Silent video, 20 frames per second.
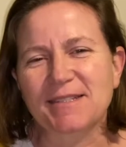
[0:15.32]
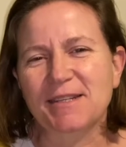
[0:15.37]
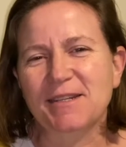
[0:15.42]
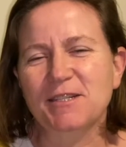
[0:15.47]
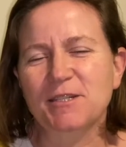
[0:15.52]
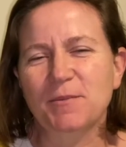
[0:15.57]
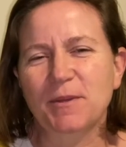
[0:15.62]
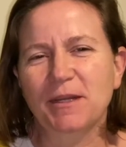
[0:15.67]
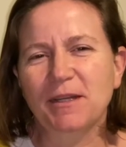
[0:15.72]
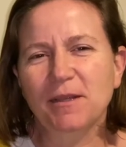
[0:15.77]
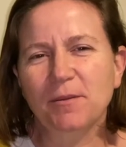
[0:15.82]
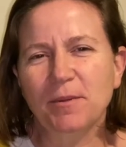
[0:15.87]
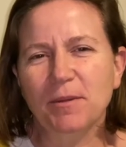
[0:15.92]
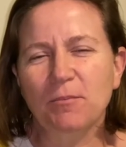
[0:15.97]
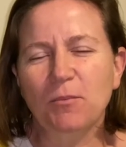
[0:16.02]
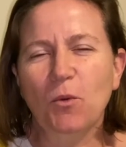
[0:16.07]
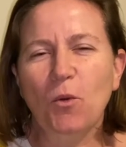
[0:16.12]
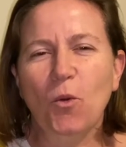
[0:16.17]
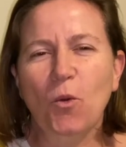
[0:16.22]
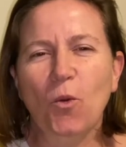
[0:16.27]
going to be a little bit
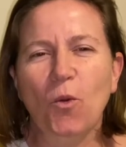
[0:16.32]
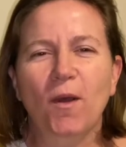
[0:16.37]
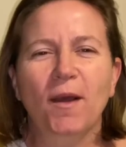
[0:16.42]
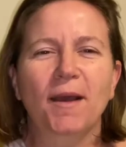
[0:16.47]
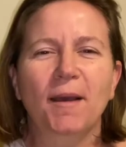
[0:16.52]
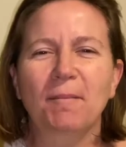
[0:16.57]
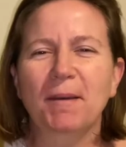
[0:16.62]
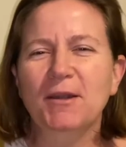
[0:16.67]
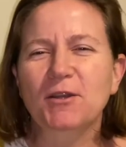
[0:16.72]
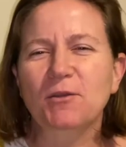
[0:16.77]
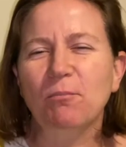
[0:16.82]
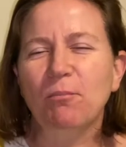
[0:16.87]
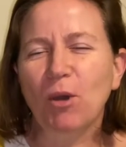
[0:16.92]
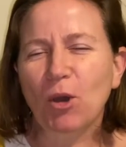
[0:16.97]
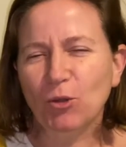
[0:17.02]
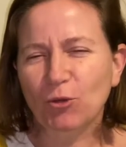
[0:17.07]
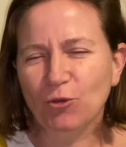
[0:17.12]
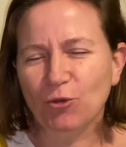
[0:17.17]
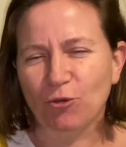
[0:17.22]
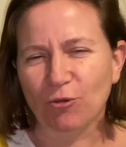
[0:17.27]
more about a
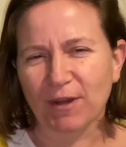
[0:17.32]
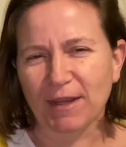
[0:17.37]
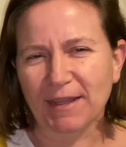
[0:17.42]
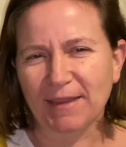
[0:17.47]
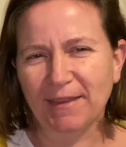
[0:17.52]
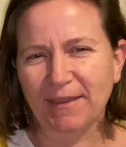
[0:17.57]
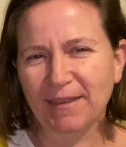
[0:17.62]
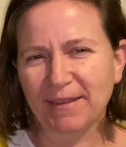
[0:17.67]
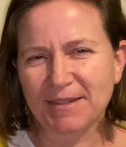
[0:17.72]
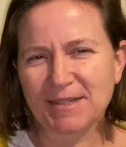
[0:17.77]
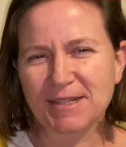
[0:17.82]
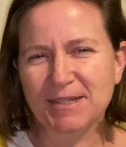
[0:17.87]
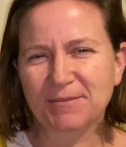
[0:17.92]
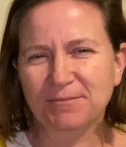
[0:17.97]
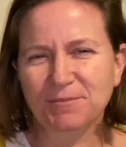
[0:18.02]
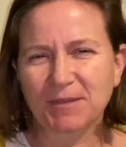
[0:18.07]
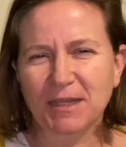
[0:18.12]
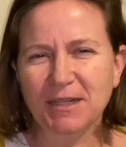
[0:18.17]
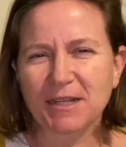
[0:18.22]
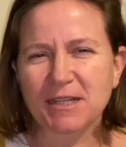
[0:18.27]
pondering, that
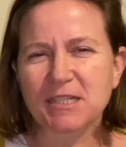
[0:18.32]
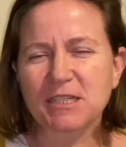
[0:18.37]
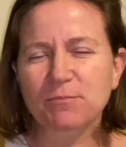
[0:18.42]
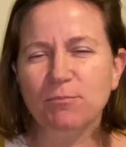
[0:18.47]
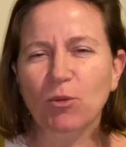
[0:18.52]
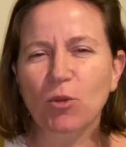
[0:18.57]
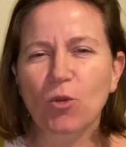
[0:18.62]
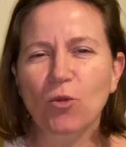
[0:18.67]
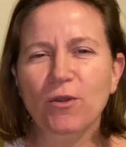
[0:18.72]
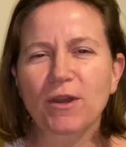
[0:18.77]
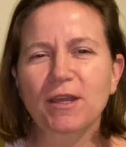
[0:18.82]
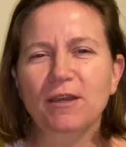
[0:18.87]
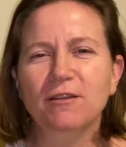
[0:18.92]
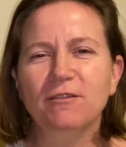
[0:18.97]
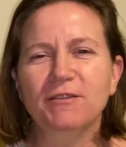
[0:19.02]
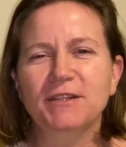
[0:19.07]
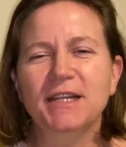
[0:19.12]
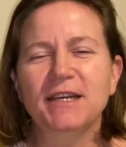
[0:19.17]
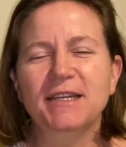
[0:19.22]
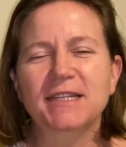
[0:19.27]
an exploring of
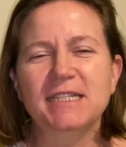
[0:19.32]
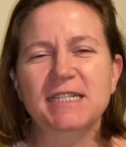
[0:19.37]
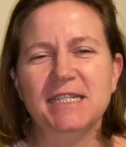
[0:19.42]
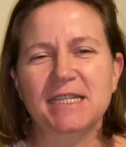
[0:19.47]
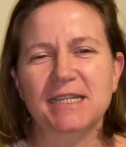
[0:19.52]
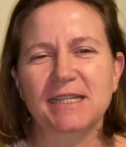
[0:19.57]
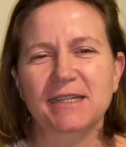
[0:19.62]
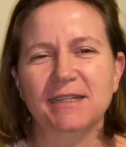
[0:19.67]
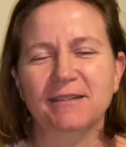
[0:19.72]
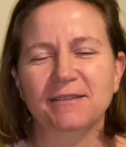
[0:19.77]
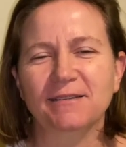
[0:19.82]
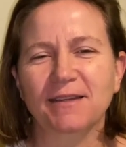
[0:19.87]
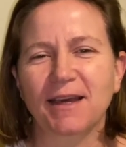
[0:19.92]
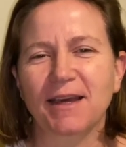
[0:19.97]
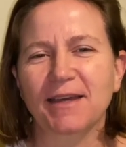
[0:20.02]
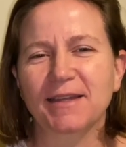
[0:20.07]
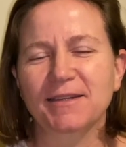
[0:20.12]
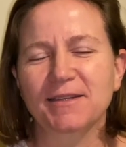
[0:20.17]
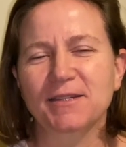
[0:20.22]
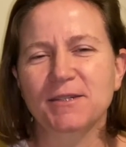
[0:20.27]
an idea
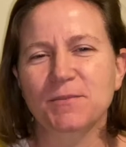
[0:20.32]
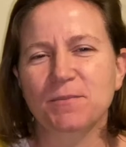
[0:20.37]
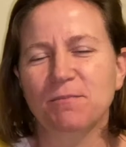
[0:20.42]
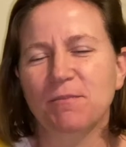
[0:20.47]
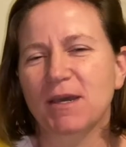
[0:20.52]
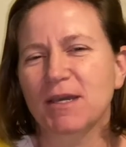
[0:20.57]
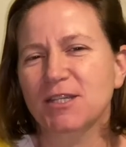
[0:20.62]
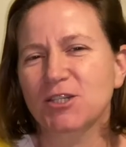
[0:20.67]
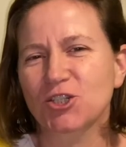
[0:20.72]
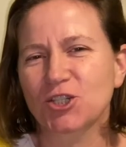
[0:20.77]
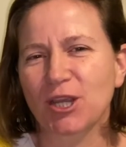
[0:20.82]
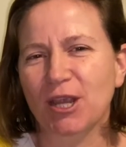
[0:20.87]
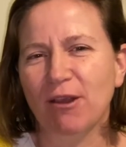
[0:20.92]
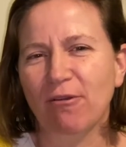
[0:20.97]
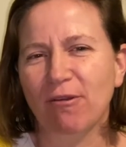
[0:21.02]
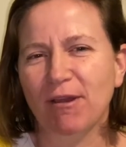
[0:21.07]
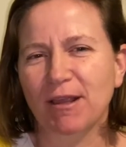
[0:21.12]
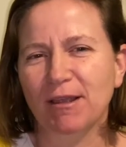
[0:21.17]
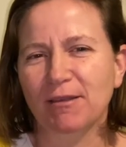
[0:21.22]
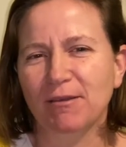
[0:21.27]
and my
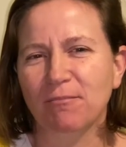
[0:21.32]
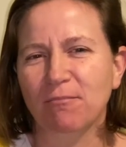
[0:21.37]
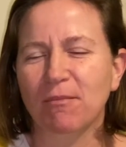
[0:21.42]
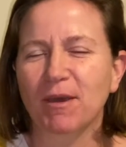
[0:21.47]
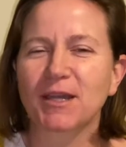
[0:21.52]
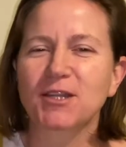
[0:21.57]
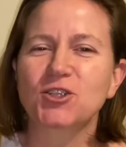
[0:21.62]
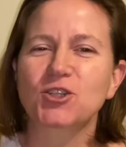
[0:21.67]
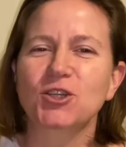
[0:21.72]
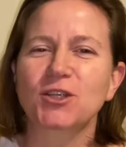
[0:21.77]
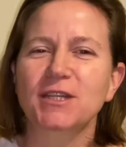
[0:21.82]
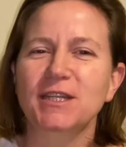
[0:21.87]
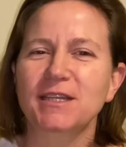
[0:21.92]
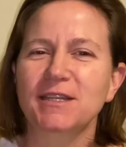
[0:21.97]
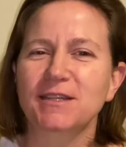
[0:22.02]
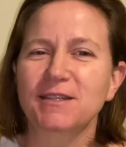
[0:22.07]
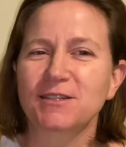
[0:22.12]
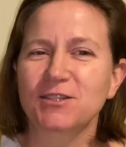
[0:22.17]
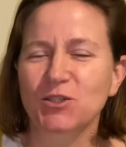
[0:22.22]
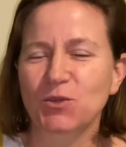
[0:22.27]
sharing my
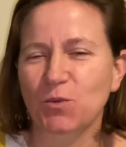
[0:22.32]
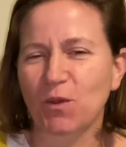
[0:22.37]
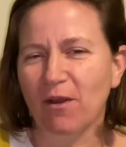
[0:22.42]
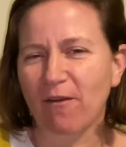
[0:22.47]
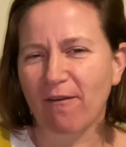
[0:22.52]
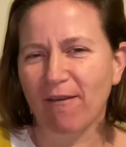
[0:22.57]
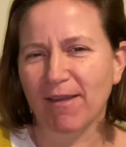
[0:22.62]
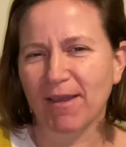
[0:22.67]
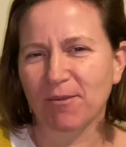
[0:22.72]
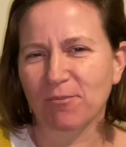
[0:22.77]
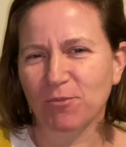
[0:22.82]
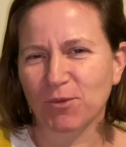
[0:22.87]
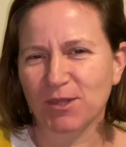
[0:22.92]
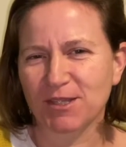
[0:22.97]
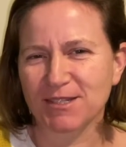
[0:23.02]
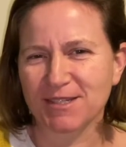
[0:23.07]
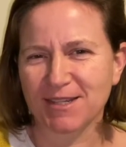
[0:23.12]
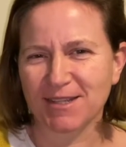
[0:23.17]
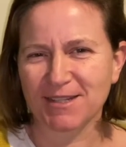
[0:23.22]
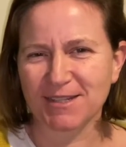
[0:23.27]
journey to where I am with
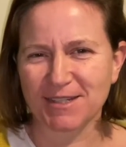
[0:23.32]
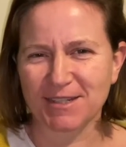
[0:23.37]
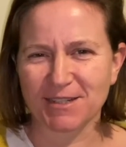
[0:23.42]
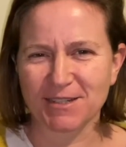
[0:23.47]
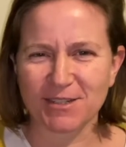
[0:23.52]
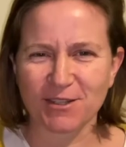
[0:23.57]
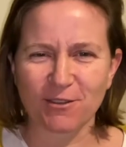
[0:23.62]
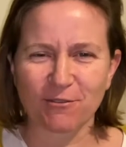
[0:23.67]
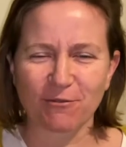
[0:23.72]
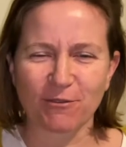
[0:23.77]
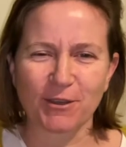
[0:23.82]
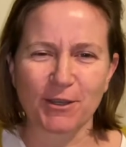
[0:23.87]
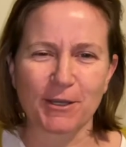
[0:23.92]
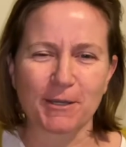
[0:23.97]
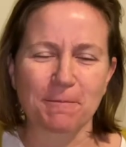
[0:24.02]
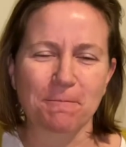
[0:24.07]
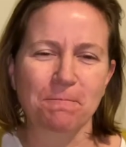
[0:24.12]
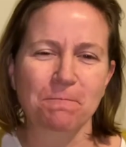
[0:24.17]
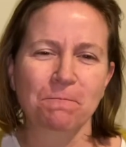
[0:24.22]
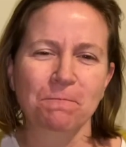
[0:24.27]
this idea so far.